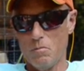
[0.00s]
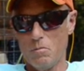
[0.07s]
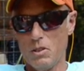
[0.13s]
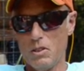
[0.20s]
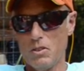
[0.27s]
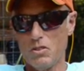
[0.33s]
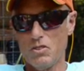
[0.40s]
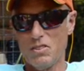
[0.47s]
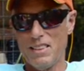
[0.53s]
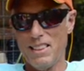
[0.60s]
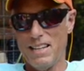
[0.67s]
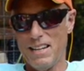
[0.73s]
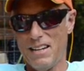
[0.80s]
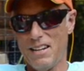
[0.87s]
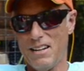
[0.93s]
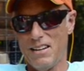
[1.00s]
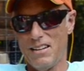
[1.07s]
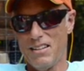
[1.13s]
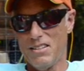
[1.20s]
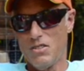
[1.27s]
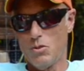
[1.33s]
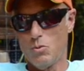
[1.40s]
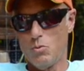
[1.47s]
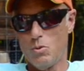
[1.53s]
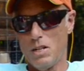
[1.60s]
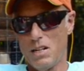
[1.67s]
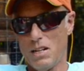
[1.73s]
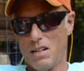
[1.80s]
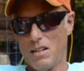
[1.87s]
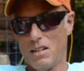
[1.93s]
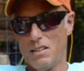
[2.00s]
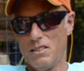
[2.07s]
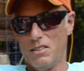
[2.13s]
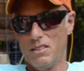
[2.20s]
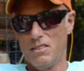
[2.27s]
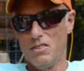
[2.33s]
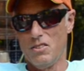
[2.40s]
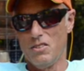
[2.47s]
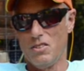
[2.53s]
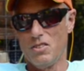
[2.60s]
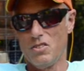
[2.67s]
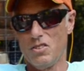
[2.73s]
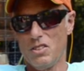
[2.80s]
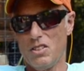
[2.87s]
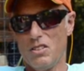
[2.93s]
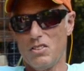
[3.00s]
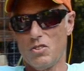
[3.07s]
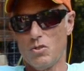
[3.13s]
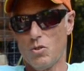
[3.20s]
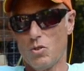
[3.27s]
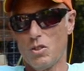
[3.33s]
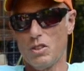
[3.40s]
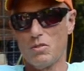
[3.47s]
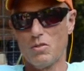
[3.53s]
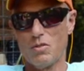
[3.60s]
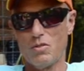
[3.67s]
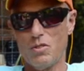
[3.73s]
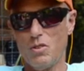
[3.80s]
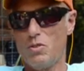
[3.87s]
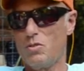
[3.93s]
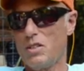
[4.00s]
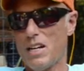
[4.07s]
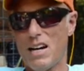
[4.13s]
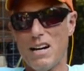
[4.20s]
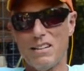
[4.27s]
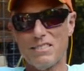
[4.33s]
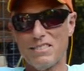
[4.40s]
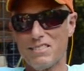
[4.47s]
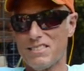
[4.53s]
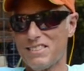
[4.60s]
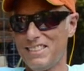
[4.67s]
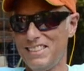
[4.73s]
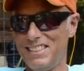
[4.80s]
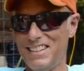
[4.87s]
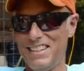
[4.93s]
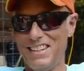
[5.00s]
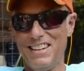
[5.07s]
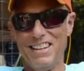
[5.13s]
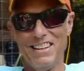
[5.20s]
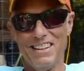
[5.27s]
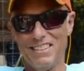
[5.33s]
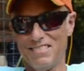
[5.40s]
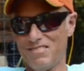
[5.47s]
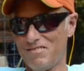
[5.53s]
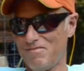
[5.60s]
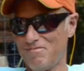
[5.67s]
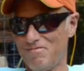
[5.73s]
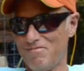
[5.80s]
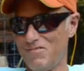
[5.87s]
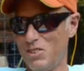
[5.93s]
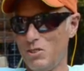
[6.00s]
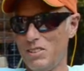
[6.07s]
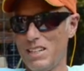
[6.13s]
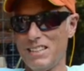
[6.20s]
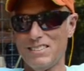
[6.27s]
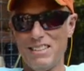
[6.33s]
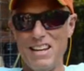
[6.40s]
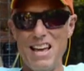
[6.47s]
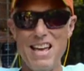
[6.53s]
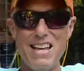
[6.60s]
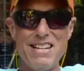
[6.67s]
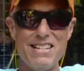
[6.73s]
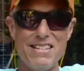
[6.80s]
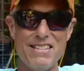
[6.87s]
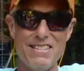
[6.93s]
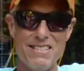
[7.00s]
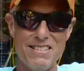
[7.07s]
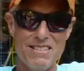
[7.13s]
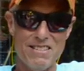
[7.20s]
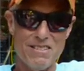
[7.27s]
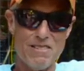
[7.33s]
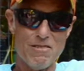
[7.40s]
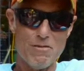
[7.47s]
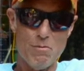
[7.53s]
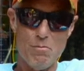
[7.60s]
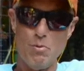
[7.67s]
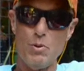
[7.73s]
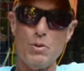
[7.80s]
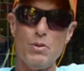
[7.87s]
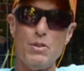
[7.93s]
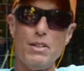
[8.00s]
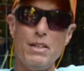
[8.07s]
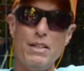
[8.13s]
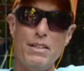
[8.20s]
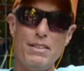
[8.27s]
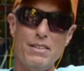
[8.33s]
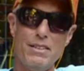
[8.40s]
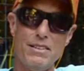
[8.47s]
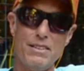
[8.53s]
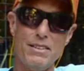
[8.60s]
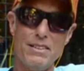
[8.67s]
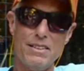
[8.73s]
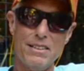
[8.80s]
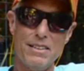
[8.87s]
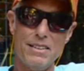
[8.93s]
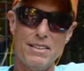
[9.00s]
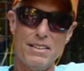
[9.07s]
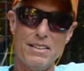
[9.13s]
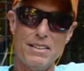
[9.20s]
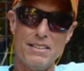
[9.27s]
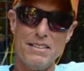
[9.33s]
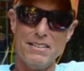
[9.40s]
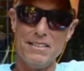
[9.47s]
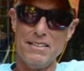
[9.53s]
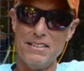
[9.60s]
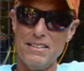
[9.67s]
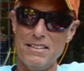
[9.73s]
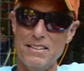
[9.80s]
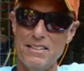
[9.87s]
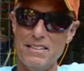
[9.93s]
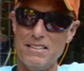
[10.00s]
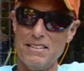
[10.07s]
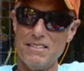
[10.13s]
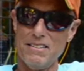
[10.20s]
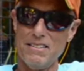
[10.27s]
because there is where you can see stories from 2010, 2008 from Port O'Connor. And